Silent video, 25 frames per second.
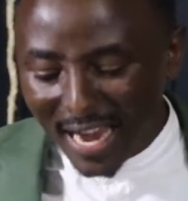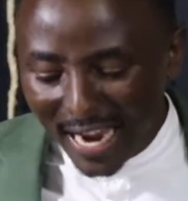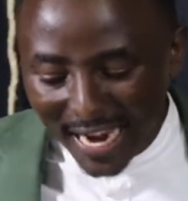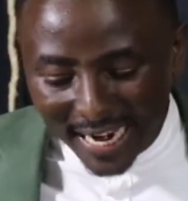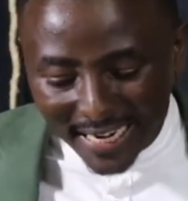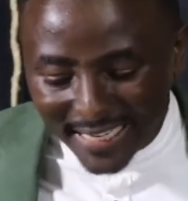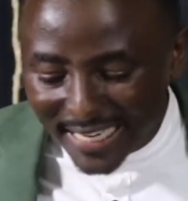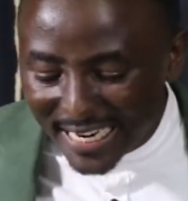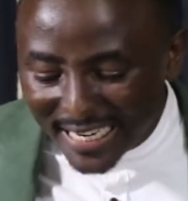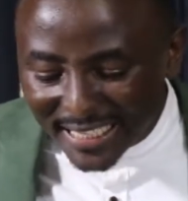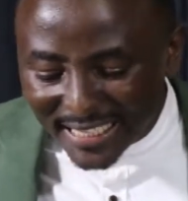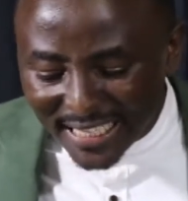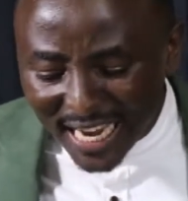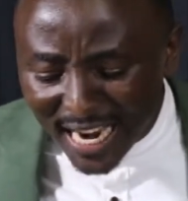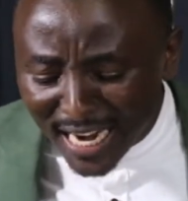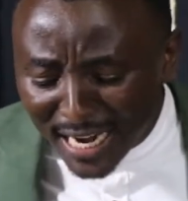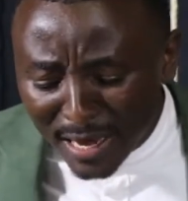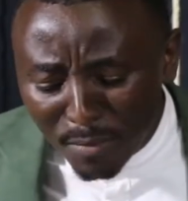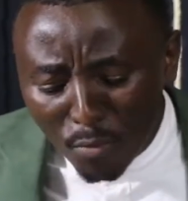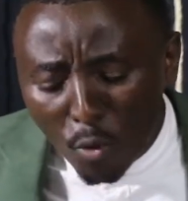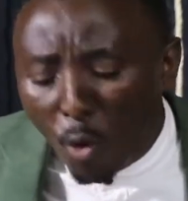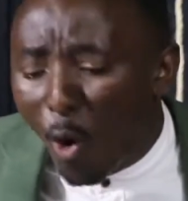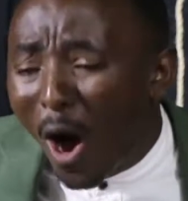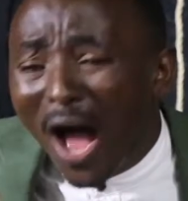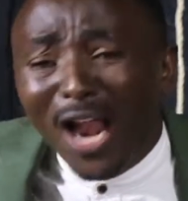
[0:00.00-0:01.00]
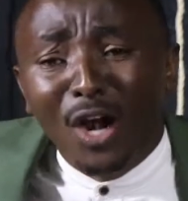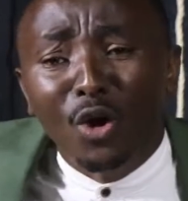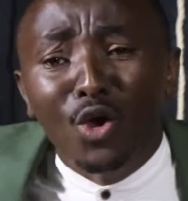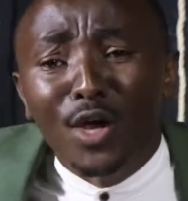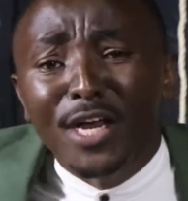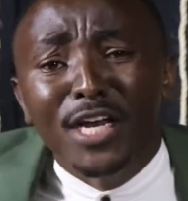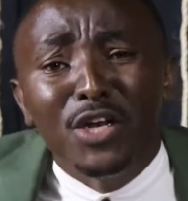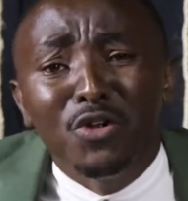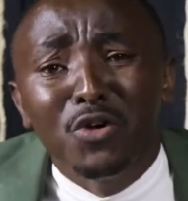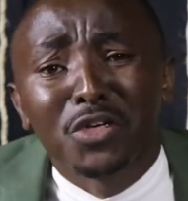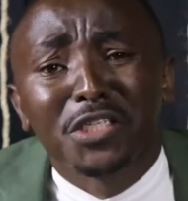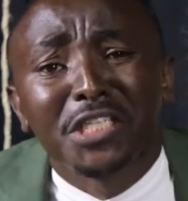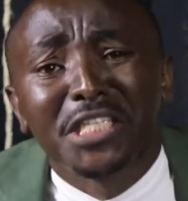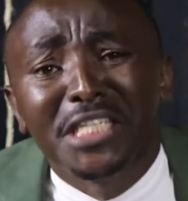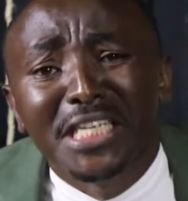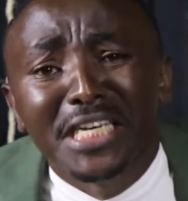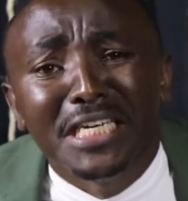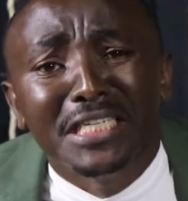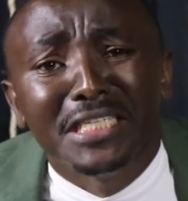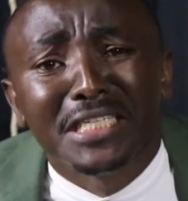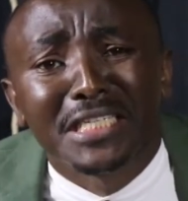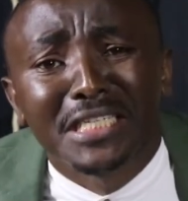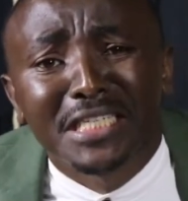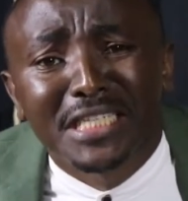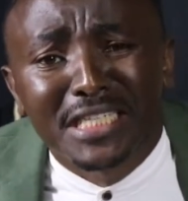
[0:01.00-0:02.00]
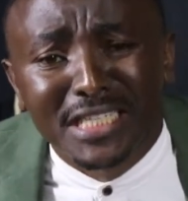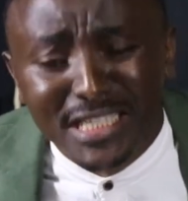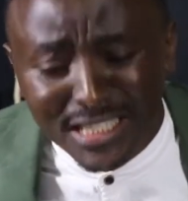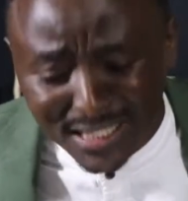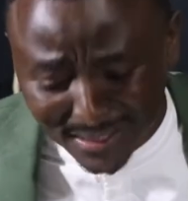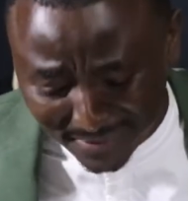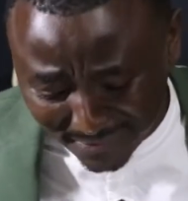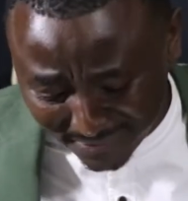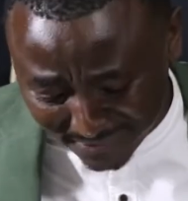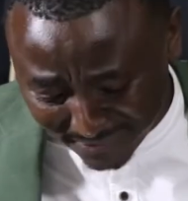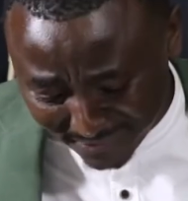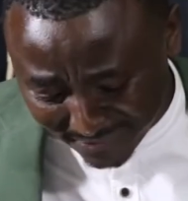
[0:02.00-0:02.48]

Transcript: He didn't tell him, wallow in your sins.